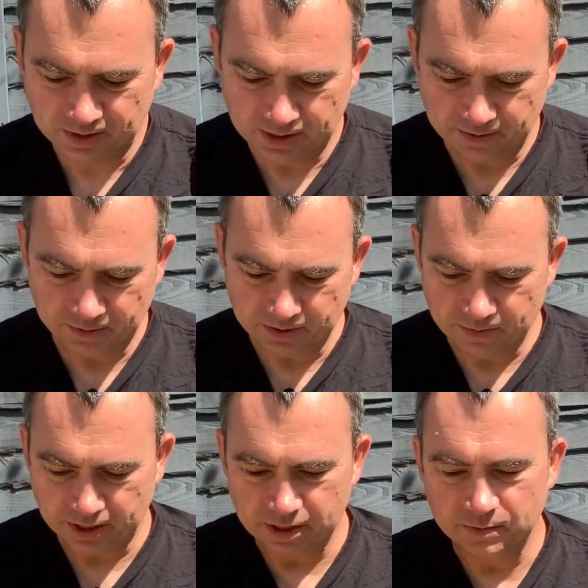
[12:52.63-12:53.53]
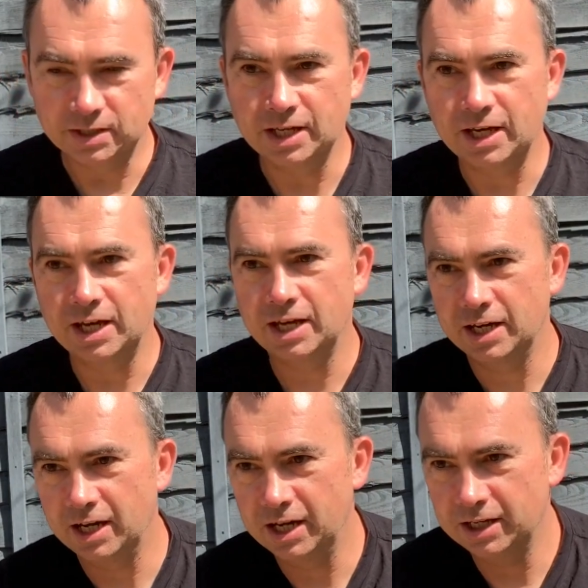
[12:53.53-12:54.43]
Yep, the zip mechanism's there,
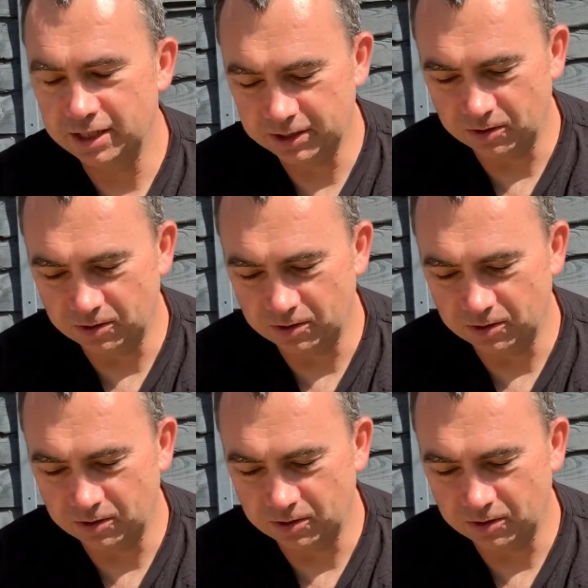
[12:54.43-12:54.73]
and it's